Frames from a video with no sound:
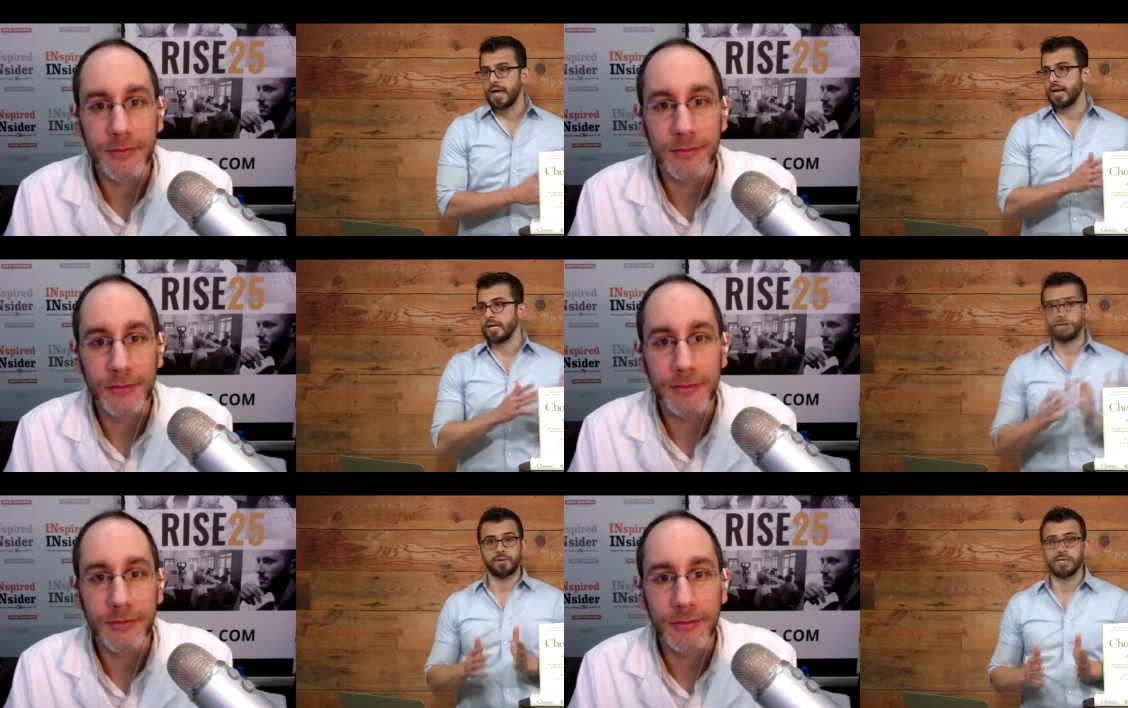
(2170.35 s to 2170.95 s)
Speaker 1: And I
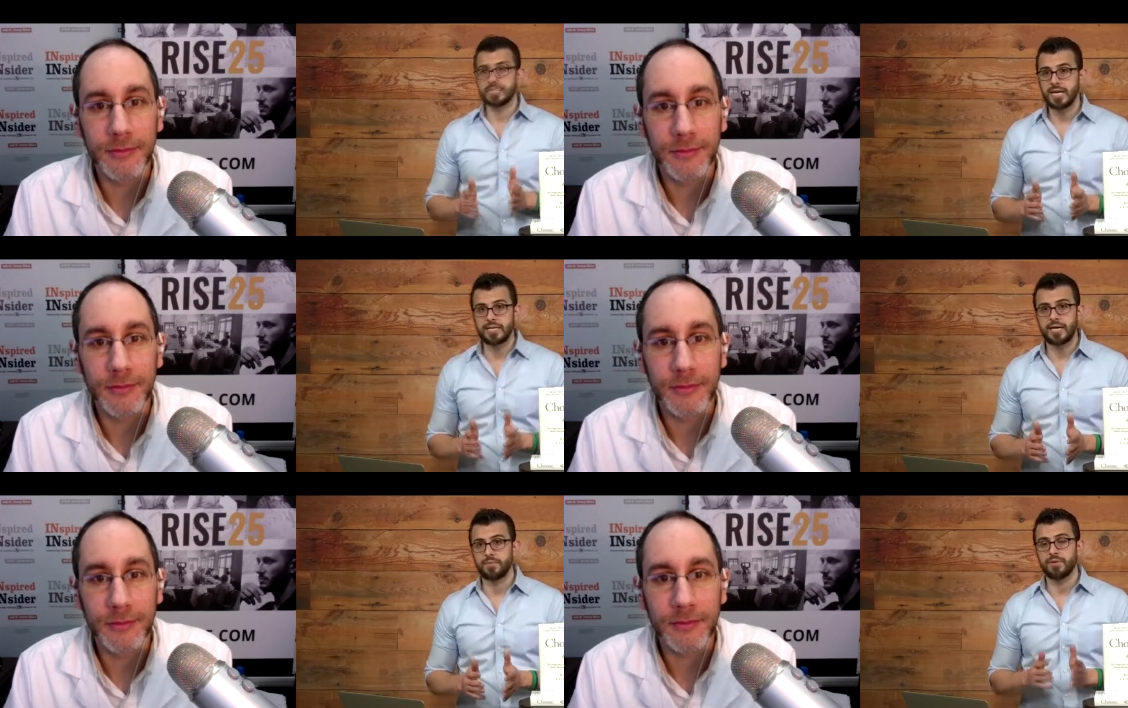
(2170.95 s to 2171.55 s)
literally sat
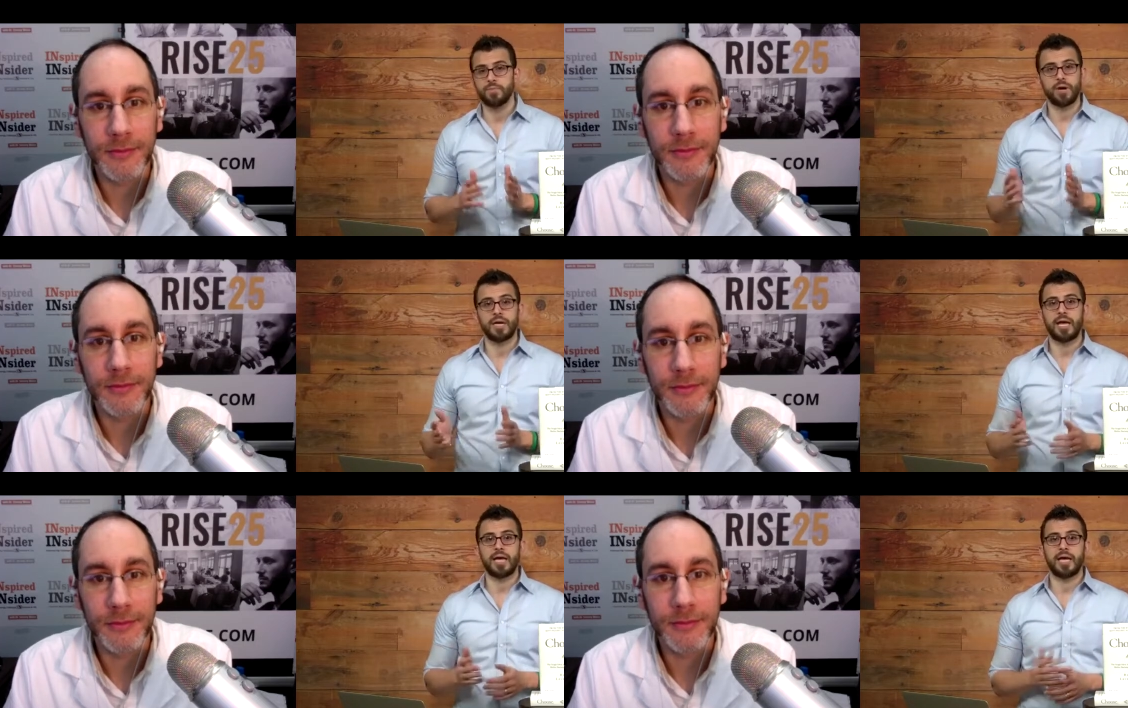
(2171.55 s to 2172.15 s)
down with him
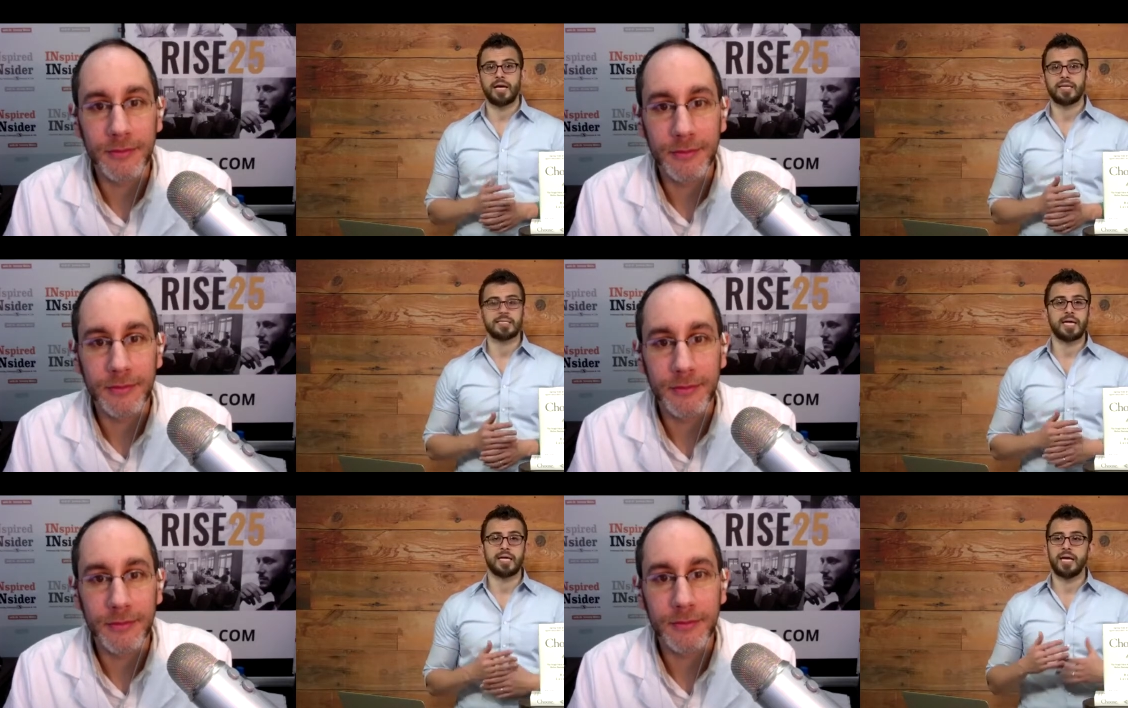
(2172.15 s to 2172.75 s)
one day and I
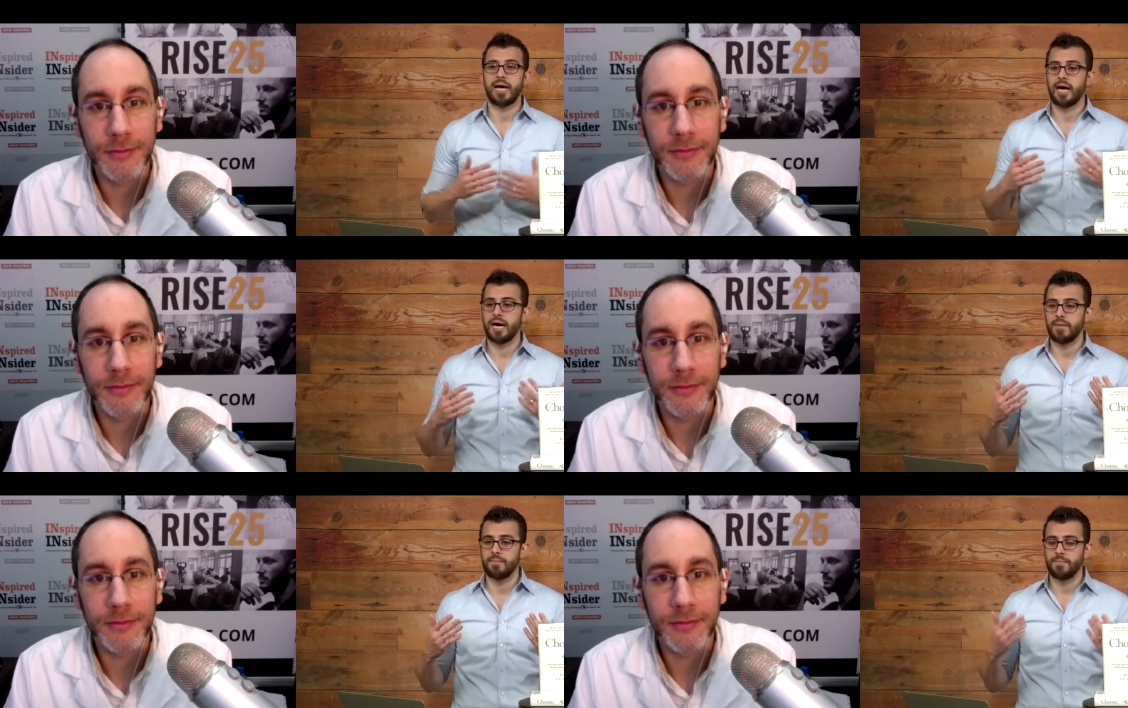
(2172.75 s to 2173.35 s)
said,
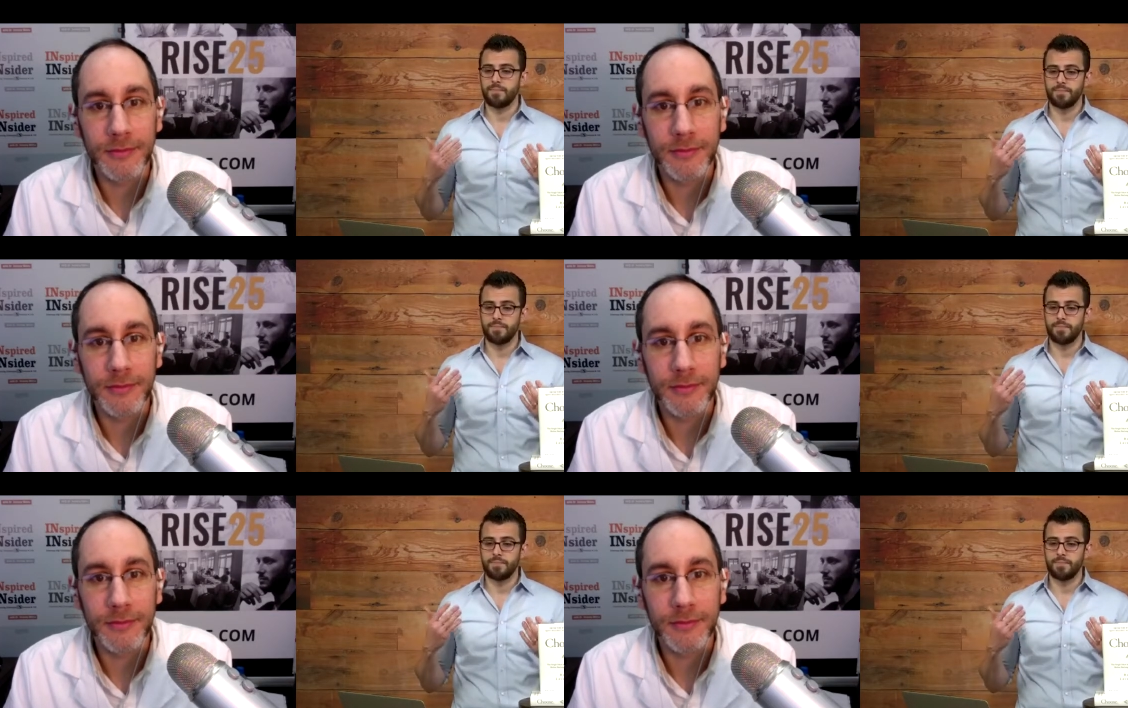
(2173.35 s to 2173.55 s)
I